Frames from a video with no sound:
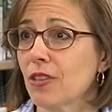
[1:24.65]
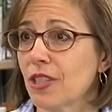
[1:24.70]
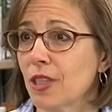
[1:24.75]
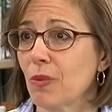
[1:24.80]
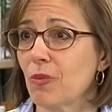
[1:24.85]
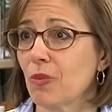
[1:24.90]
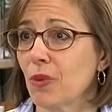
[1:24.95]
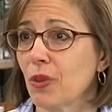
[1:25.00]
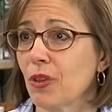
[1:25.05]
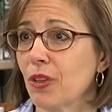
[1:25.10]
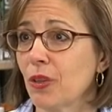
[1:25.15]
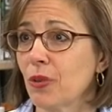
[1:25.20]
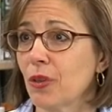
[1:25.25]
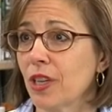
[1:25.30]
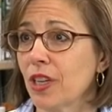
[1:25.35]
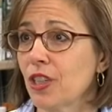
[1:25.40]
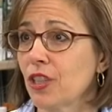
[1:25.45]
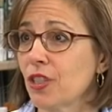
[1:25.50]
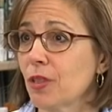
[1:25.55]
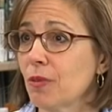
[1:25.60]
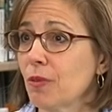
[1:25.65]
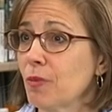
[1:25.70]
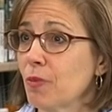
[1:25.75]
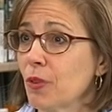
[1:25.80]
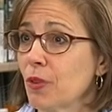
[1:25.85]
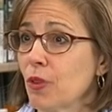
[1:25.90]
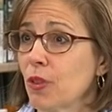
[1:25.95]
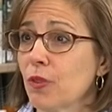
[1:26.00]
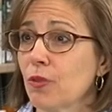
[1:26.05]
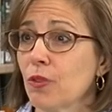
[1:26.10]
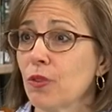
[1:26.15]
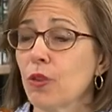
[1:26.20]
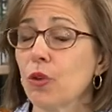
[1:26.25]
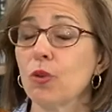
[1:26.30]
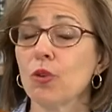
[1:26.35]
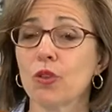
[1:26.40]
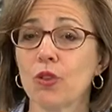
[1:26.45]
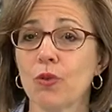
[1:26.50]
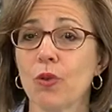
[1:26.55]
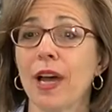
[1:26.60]
temporary location because for
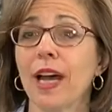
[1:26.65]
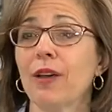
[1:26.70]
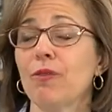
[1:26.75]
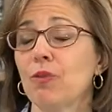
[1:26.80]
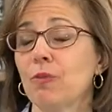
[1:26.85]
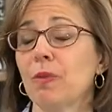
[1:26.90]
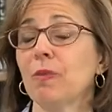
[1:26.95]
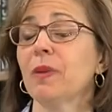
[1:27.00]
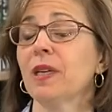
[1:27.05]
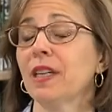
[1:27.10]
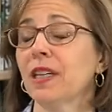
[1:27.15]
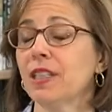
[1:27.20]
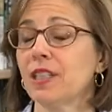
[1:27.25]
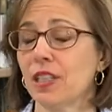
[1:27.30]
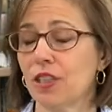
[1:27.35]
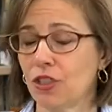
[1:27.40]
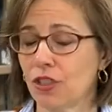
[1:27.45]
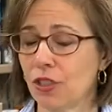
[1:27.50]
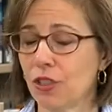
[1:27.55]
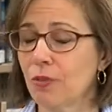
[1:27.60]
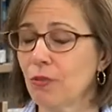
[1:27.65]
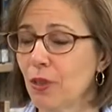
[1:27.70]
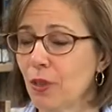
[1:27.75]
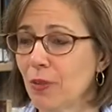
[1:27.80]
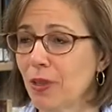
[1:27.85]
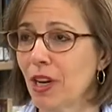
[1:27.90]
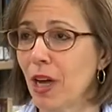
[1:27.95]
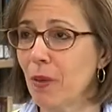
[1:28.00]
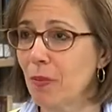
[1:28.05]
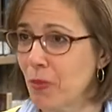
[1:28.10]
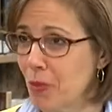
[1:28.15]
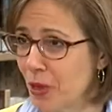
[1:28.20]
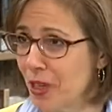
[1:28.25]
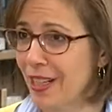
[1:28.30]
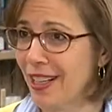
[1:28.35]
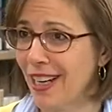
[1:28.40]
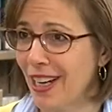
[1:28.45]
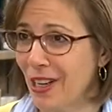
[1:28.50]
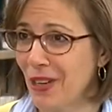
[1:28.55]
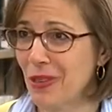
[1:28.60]
those who haven't been paying attention, we've been
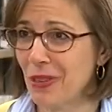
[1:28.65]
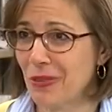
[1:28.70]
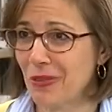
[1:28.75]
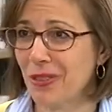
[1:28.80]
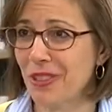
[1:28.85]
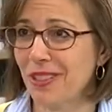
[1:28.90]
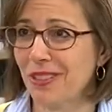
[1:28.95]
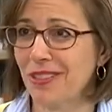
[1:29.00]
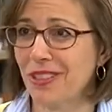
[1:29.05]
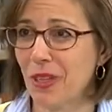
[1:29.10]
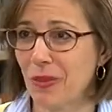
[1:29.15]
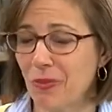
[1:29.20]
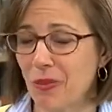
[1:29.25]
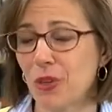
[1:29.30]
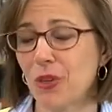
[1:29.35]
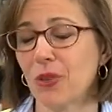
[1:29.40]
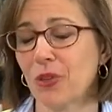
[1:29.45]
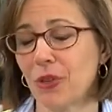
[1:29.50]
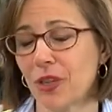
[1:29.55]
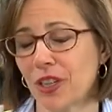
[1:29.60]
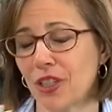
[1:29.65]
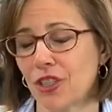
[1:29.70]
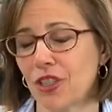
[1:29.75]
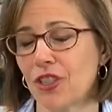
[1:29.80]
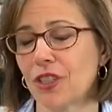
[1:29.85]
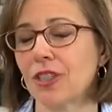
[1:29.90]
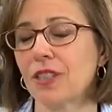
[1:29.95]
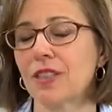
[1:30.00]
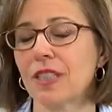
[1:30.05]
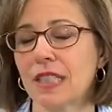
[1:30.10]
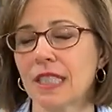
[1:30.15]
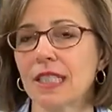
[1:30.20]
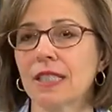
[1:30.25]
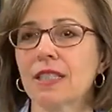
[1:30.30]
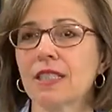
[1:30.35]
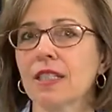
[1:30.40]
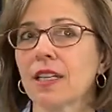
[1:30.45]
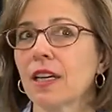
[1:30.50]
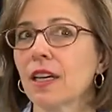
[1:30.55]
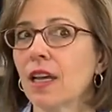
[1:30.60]
operating out of a temporary location
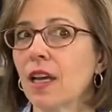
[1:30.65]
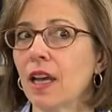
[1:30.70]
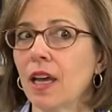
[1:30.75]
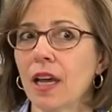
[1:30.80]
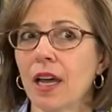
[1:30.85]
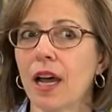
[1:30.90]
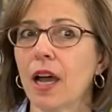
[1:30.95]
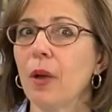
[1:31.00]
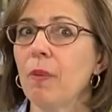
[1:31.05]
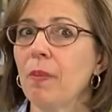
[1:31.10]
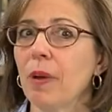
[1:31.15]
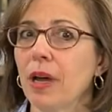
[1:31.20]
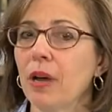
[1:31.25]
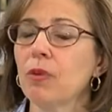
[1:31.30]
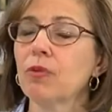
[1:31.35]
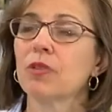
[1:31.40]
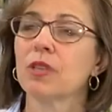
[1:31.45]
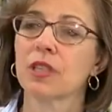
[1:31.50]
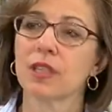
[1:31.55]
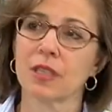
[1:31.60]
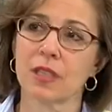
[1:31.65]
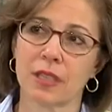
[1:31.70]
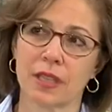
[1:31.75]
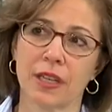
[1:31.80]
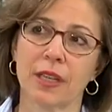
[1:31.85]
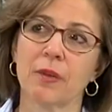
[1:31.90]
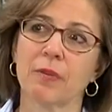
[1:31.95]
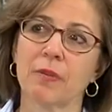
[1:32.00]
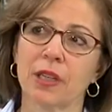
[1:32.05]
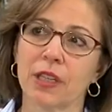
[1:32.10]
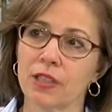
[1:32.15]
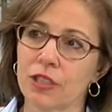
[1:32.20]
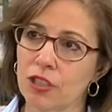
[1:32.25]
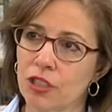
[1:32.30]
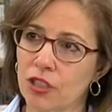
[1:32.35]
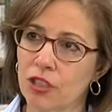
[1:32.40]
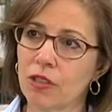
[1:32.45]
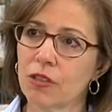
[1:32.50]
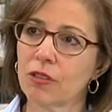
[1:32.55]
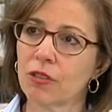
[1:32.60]
since about this time
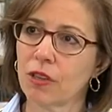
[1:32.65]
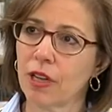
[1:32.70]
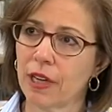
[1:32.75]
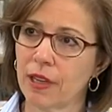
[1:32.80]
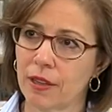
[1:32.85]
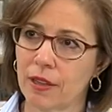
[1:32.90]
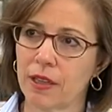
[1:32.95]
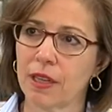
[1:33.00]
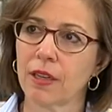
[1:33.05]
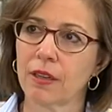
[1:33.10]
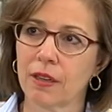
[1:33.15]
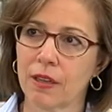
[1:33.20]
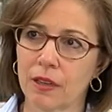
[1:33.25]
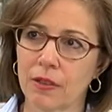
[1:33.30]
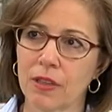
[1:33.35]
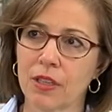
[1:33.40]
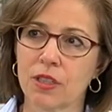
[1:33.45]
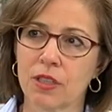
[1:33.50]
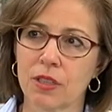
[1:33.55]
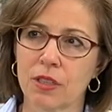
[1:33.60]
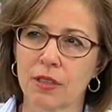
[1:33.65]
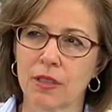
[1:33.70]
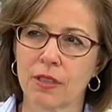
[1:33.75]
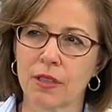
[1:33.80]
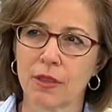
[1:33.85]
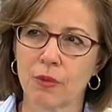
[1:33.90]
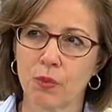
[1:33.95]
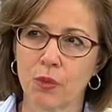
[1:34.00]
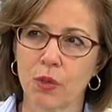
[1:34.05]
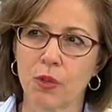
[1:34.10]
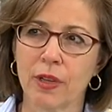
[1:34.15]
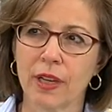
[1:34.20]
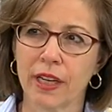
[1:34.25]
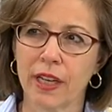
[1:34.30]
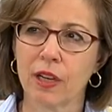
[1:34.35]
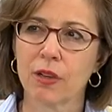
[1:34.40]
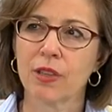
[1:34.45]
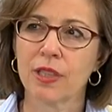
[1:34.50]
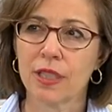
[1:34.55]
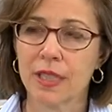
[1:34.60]
last year, I think. This will
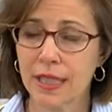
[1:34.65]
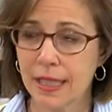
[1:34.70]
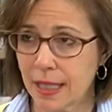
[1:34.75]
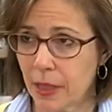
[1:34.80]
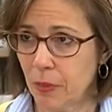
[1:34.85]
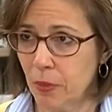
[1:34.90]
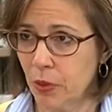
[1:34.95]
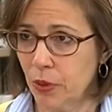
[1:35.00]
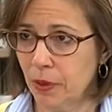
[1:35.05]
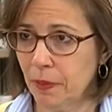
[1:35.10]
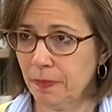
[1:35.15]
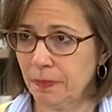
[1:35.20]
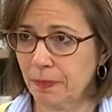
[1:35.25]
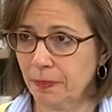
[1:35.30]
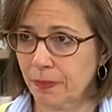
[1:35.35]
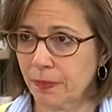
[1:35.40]
air in December.